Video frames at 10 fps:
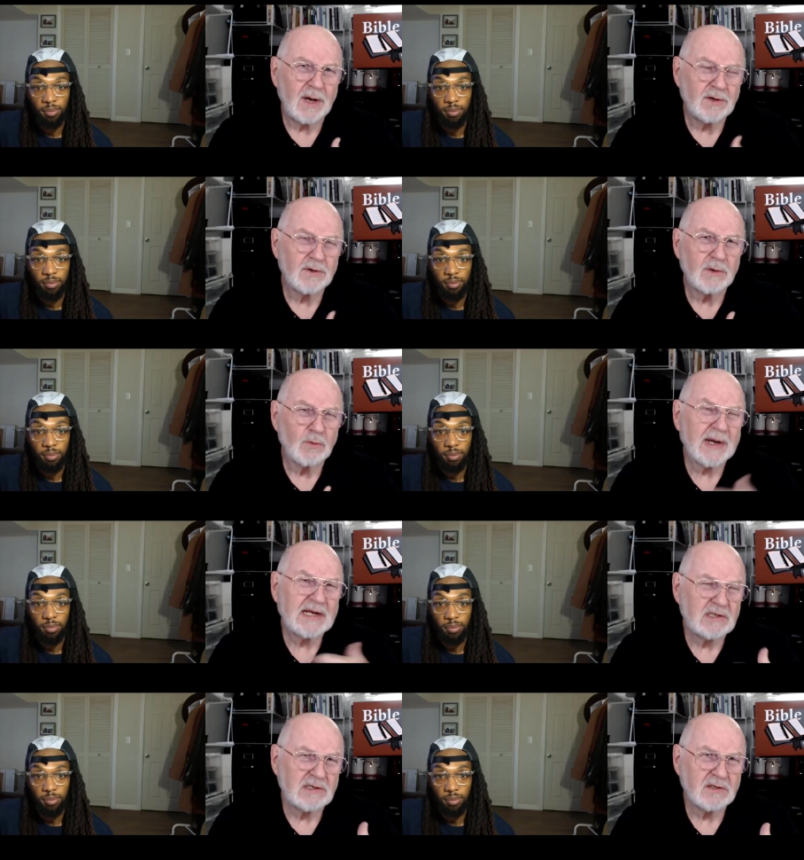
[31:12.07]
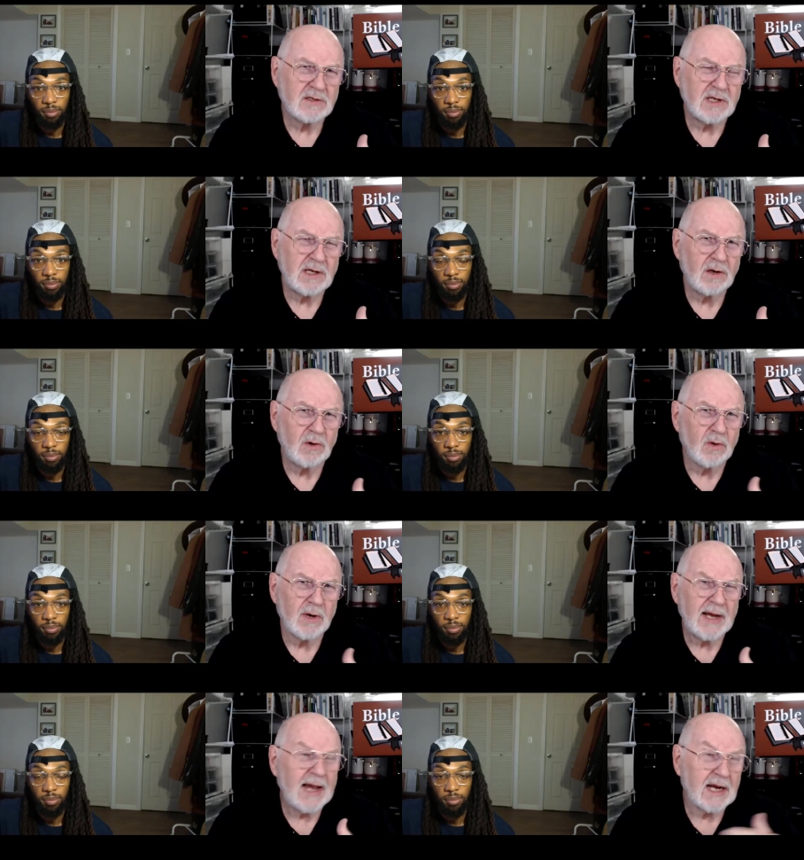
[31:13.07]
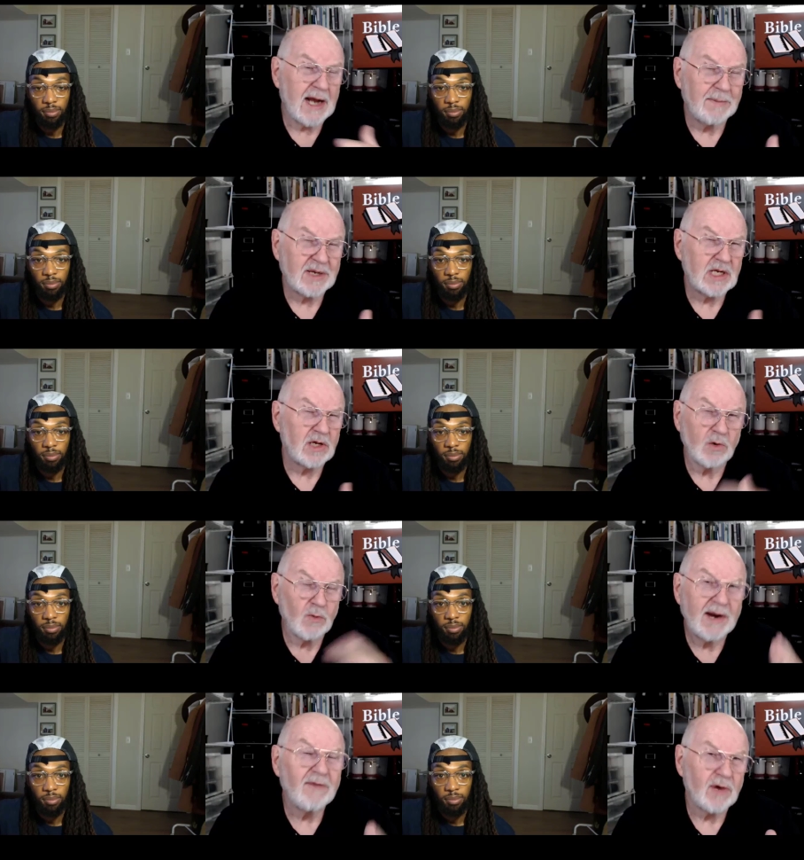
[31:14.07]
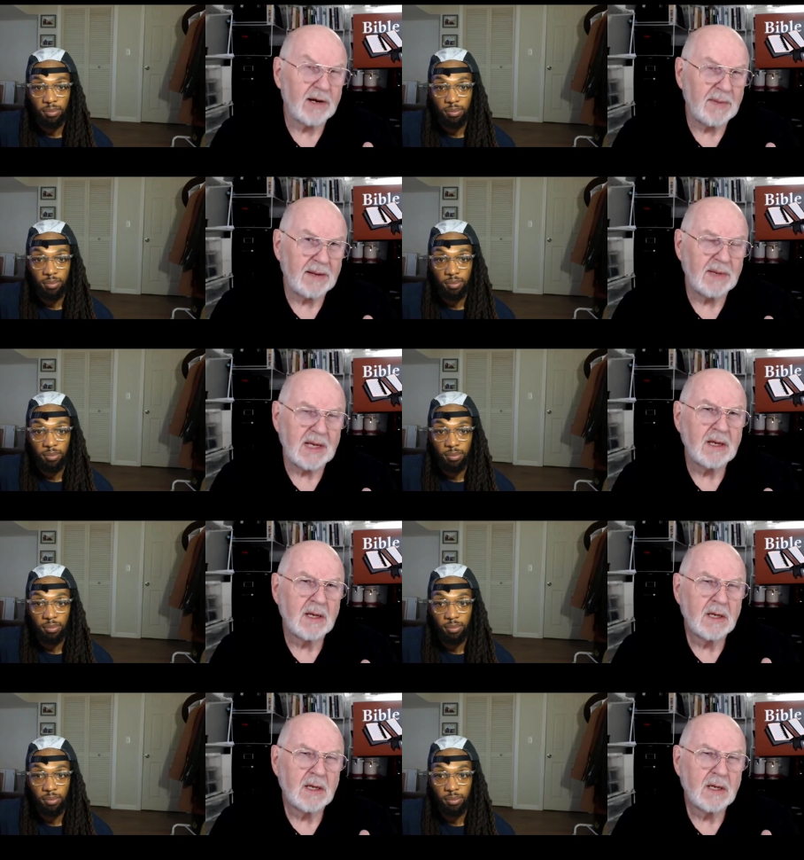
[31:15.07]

Speaker 1: under a racist deal or an economic deal or whatever it may be.